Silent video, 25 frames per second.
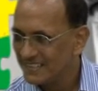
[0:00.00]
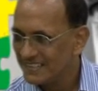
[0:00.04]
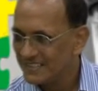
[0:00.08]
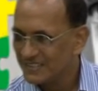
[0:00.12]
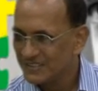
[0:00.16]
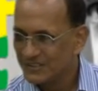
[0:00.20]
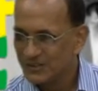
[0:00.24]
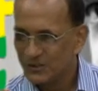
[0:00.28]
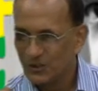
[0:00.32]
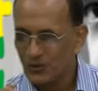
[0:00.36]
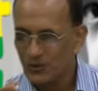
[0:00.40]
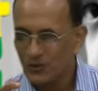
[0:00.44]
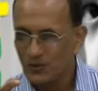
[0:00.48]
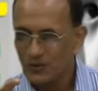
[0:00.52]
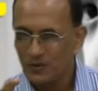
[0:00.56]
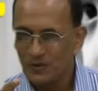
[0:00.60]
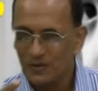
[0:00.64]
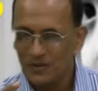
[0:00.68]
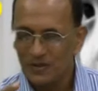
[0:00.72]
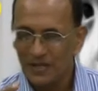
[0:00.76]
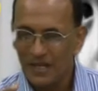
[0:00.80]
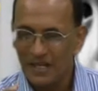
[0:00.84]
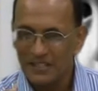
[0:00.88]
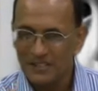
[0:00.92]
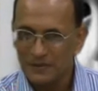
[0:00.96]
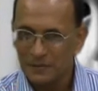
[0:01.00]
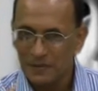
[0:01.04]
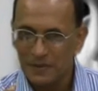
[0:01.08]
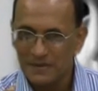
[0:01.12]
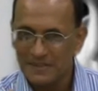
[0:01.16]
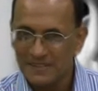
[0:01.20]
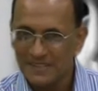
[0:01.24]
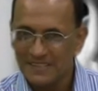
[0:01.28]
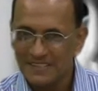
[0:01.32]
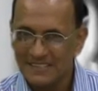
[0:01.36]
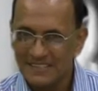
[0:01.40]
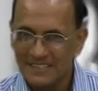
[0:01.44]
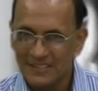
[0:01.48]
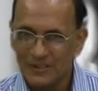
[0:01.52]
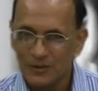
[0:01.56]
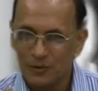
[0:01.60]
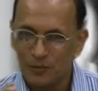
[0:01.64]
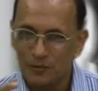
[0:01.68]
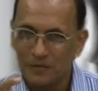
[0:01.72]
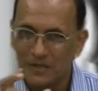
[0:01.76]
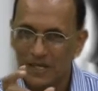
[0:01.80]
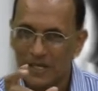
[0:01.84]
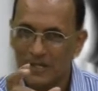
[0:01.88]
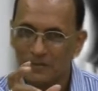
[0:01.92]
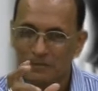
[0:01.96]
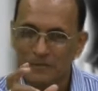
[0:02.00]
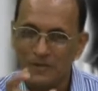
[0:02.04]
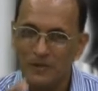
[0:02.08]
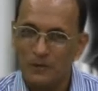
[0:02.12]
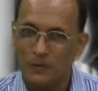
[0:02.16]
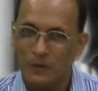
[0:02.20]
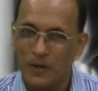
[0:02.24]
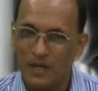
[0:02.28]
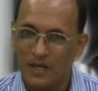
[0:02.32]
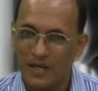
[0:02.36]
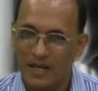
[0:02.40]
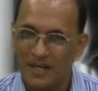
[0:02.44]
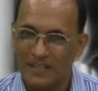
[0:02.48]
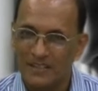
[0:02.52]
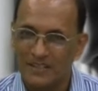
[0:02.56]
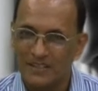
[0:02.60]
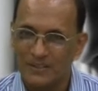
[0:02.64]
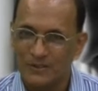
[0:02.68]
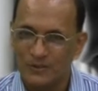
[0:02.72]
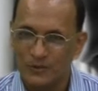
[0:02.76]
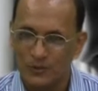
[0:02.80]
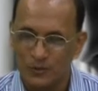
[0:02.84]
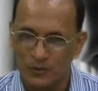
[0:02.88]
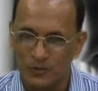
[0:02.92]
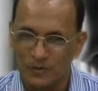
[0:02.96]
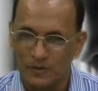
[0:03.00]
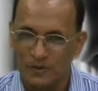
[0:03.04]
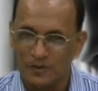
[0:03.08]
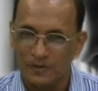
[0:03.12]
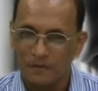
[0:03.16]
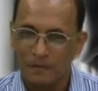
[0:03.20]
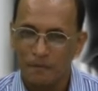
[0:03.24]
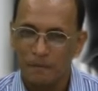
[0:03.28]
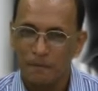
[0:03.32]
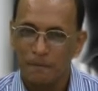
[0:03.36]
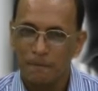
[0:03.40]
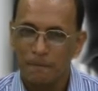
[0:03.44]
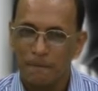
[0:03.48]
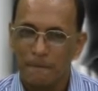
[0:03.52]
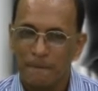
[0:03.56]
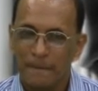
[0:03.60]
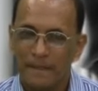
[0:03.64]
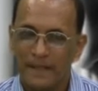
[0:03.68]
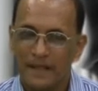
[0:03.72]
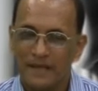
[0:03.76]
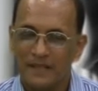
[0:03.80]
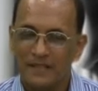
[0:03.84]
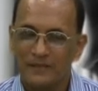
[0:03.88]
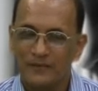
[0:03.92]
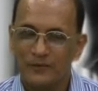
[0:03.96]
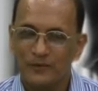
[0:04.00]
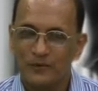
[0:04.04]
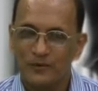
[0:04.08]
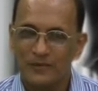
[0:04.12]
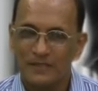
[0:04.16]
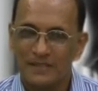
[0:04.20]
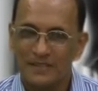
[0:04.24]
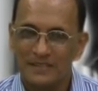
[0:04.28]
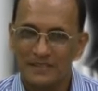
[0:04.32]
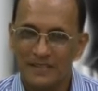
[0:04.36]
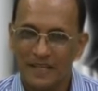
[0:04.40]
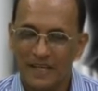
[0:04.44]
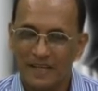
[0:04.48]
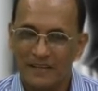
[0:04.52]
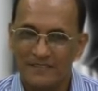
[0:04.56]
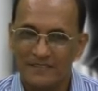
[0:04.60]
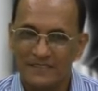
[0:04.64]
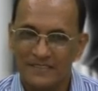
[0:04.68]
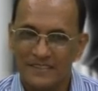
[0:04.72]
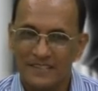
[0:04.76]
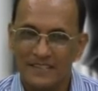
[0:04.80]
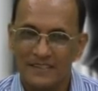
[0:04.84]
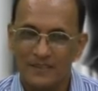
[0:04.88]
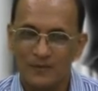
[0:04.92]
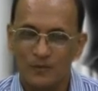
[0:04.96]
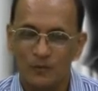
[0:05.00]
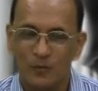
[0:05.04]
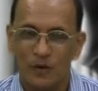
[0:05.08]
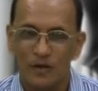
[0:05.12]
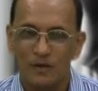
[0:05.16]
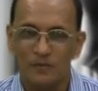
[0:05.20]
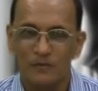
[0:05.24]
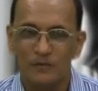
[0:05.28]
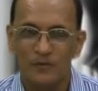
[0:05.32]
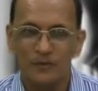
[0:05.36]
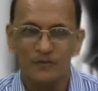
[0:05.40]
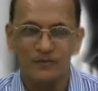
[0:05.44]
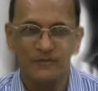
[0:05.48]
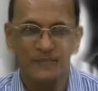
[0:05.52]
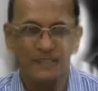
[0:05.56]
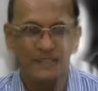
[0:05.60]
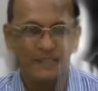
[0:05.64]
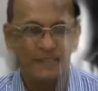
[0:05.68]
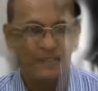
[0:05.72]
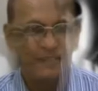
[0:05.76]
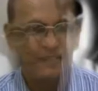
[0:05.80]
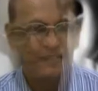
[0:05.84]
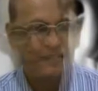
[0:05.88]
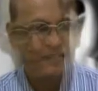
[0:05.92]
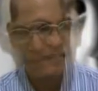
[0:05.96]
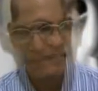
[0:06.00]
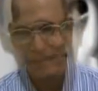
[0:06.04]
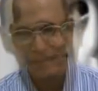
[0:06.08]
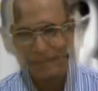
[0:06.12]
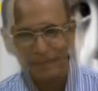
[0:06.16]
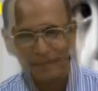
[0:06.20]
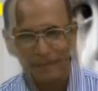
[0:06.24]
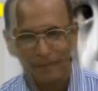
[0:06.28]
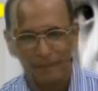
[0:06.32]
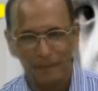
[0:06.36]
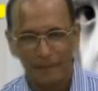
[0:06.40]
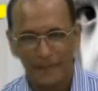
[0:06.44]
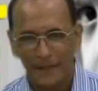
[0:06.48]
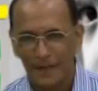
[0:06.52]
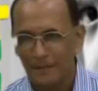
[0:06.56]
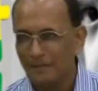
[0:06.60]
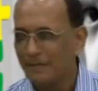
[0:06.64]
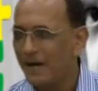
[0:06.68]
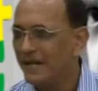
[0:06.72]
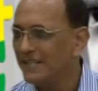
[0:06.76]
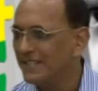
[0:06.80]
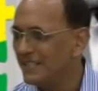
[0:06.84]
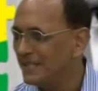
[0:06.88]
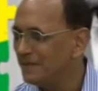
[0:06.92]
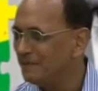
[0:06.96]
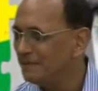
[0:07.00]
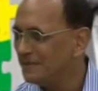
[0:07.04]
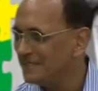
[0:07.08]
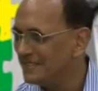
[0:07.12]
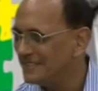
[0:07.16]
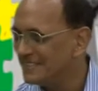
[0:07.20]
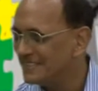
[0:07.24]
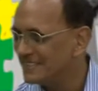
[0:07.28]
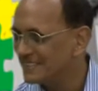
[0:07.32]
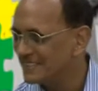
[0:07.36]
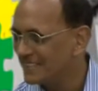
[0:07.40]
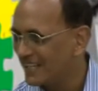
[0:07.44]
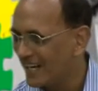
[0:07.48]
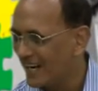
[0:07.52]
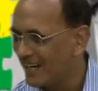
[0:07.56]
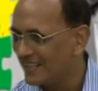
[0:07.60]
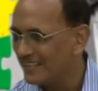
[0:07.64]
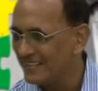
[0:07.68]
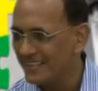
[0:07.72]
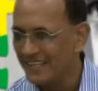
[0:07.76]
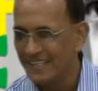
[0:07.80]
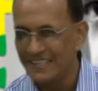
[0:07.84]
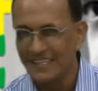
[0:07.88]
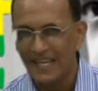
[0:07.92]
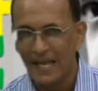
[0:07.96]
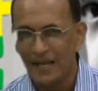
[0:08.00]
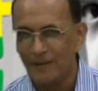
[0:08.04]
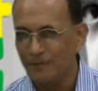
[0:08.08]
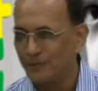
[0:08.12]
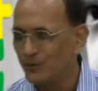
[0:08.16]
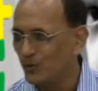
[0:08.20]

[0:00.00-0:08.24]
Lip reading: So Asperger's syndrome can be well understood if you have seen one movie, My Name is Khan and I am